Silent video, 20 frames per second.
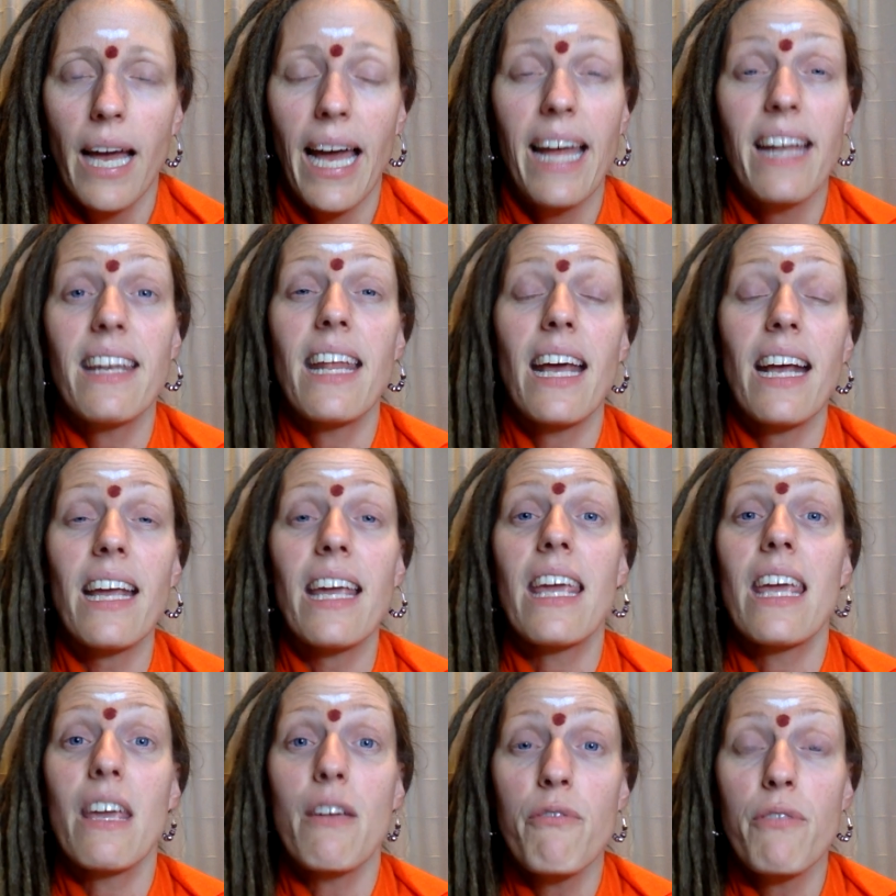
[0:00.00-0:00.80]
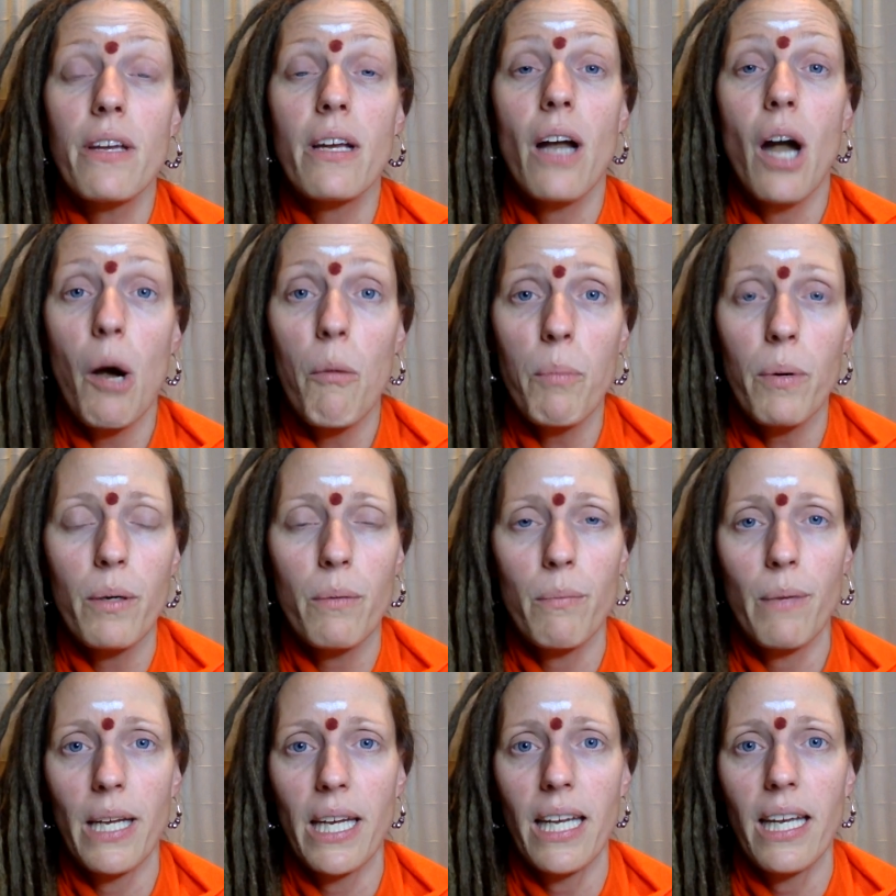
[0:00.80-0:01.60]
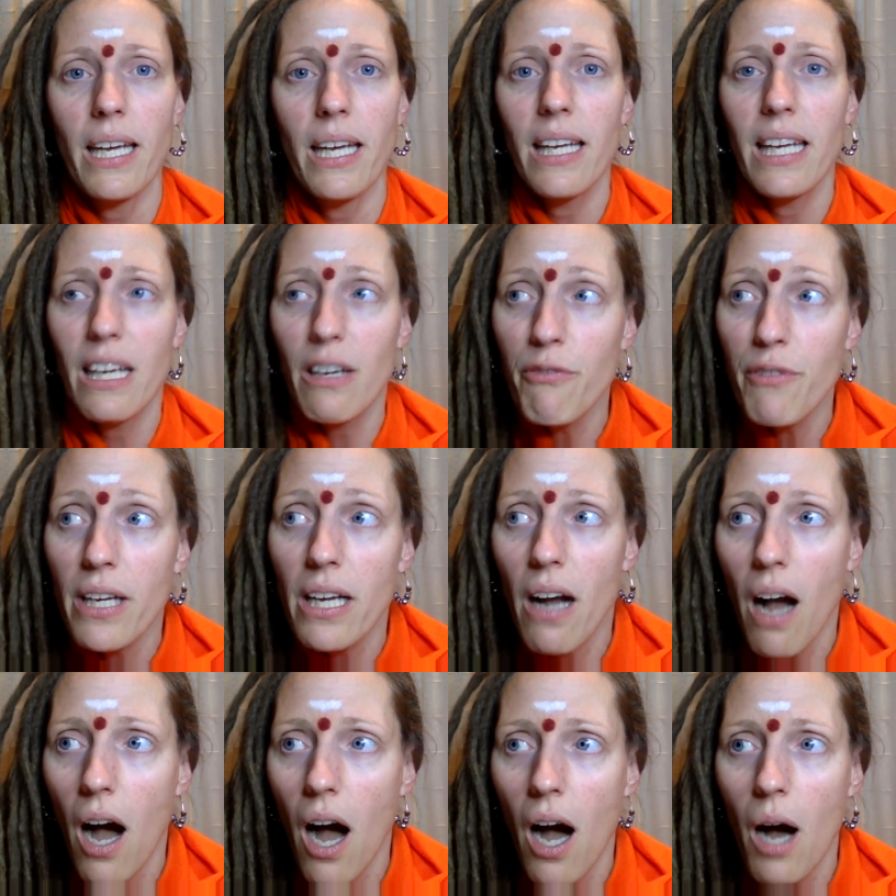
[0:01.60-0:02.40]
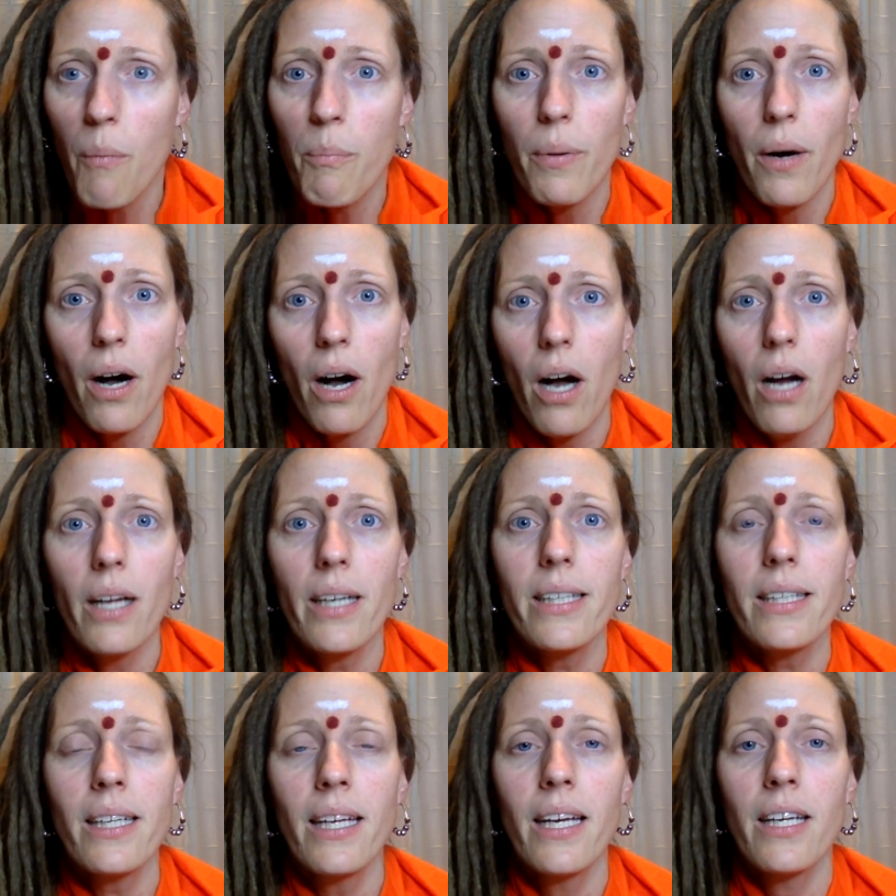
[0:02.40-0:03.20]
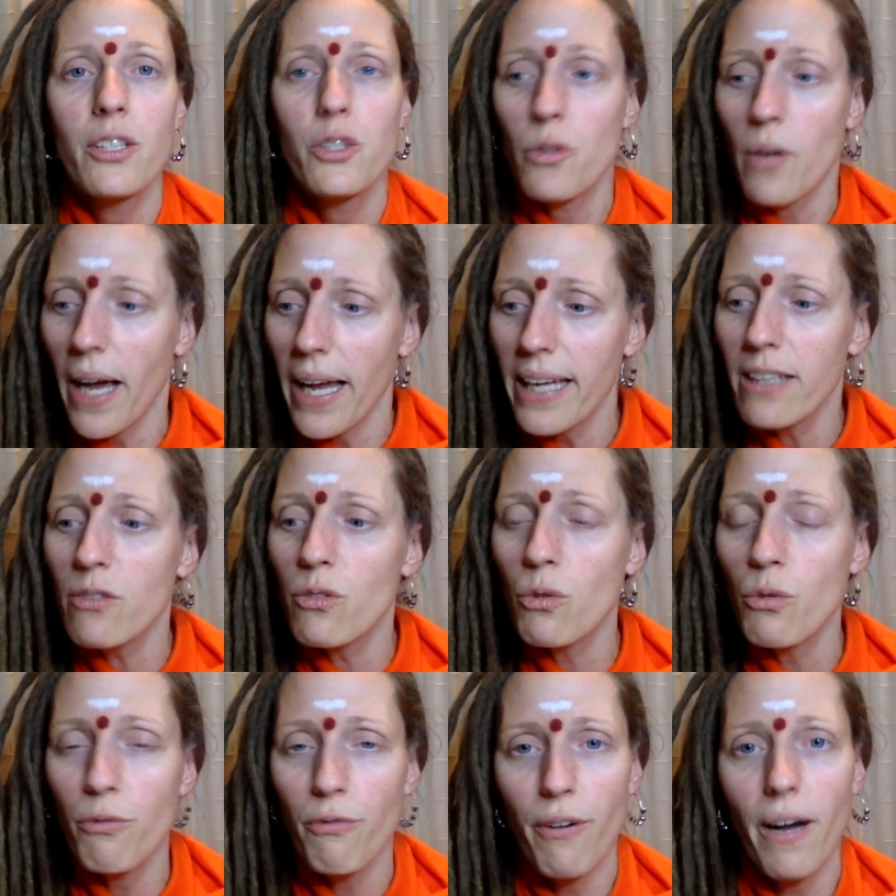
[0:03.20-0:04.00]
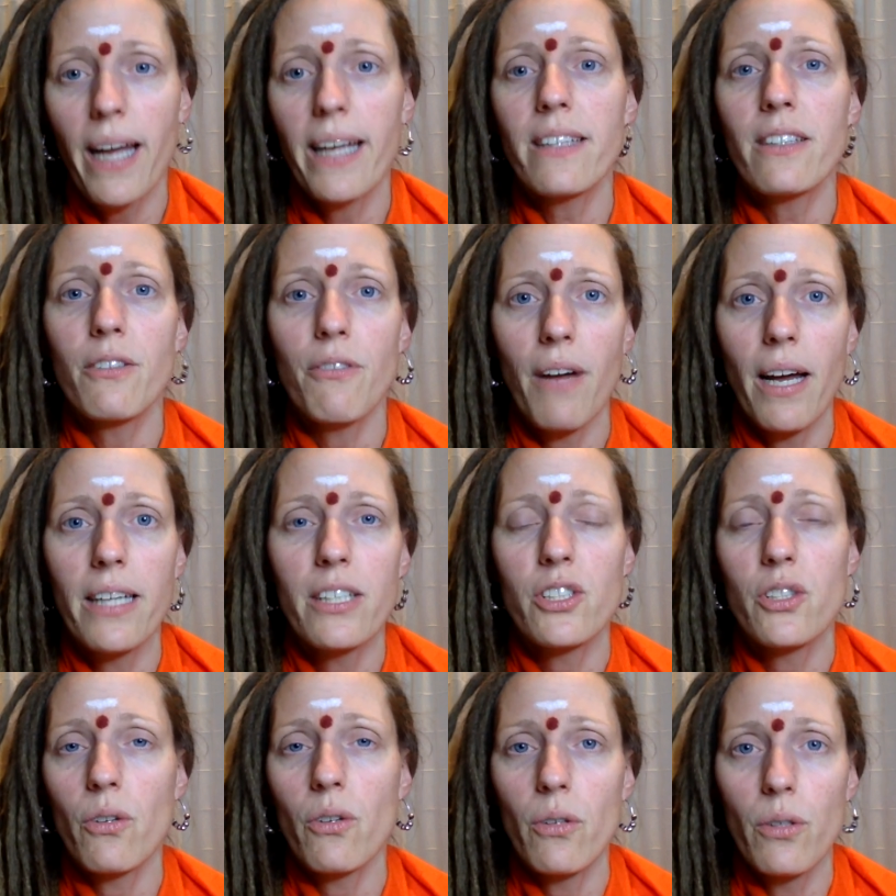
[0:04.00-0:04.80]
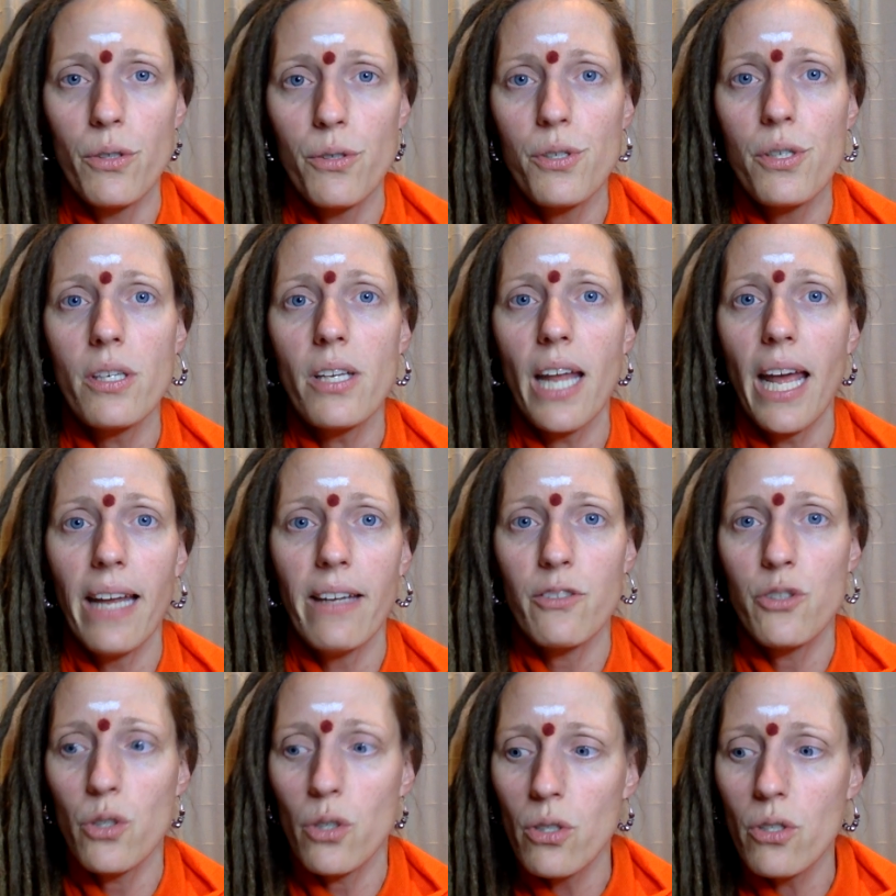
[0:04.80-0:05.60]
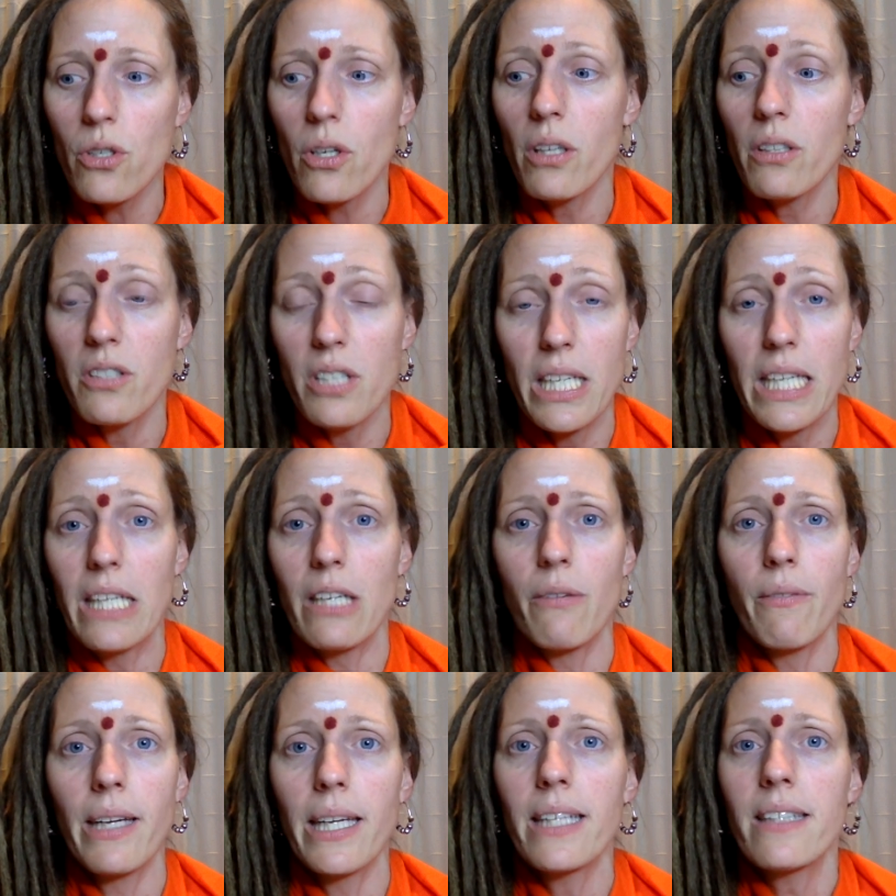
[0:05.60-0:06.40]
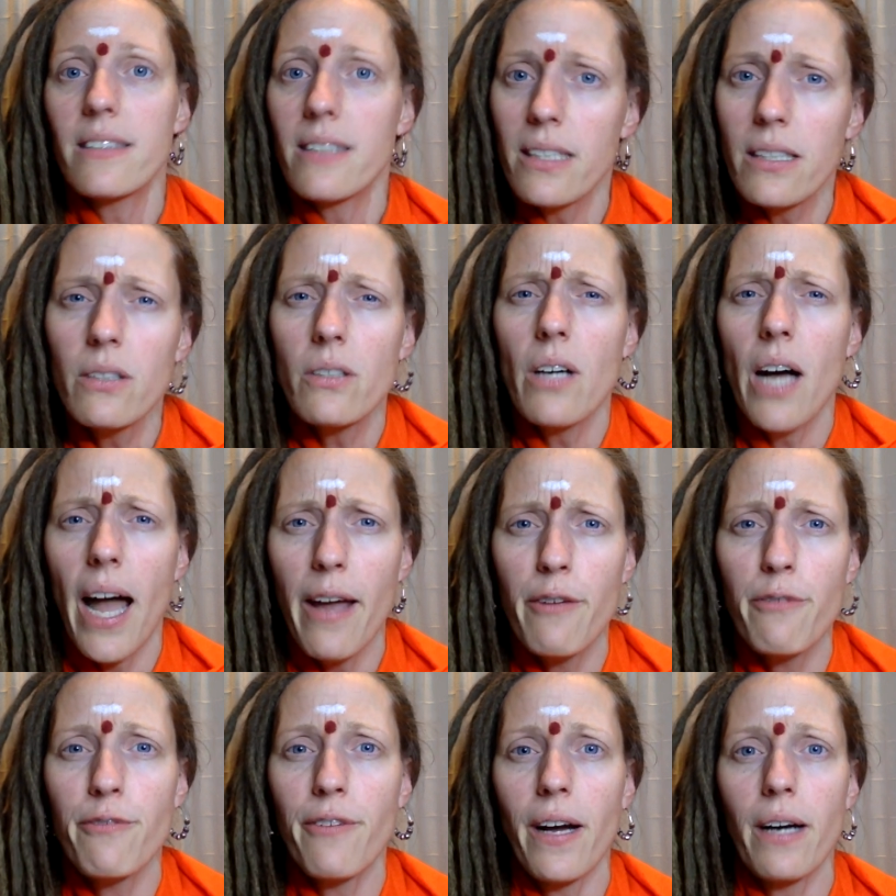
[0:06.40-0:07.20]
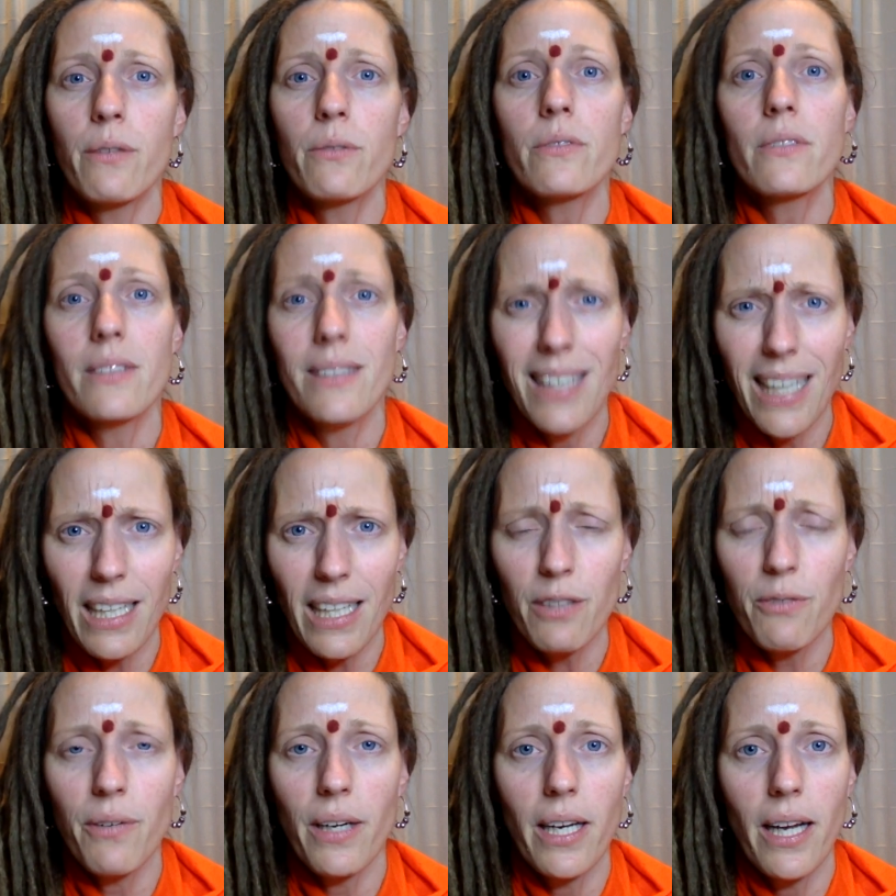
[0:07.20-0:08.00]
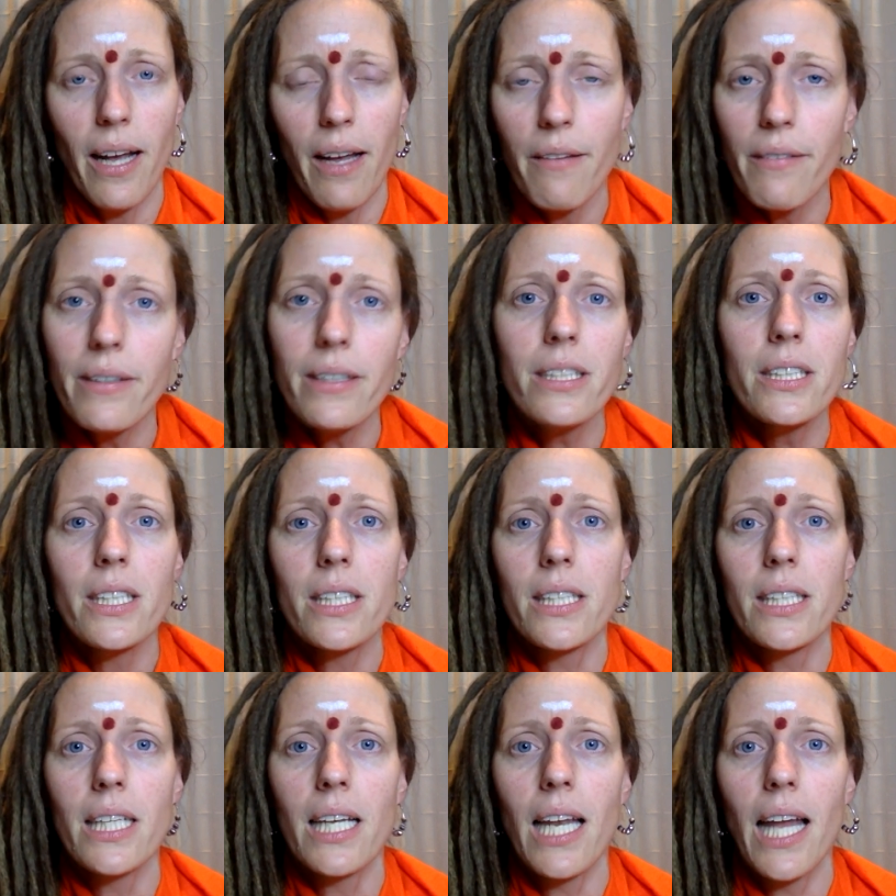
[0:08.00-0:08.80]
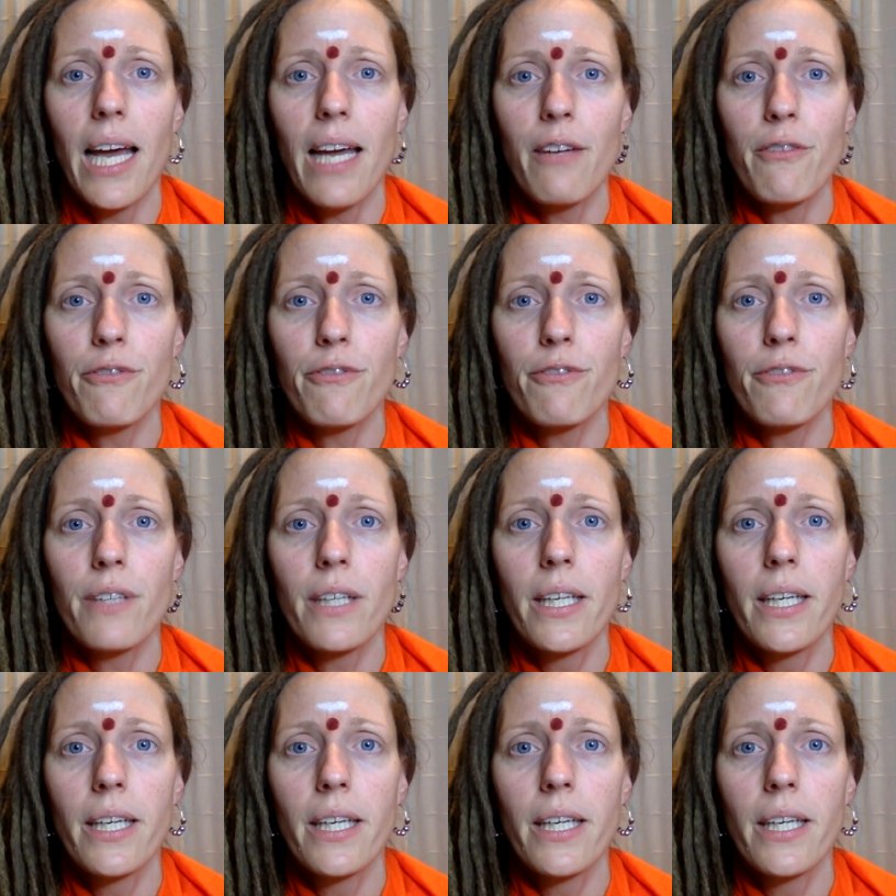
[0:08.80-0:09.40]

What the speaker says: and then giving up on me, giving up on trying to find the right solution, and just continuing till I found that what I wanted in life.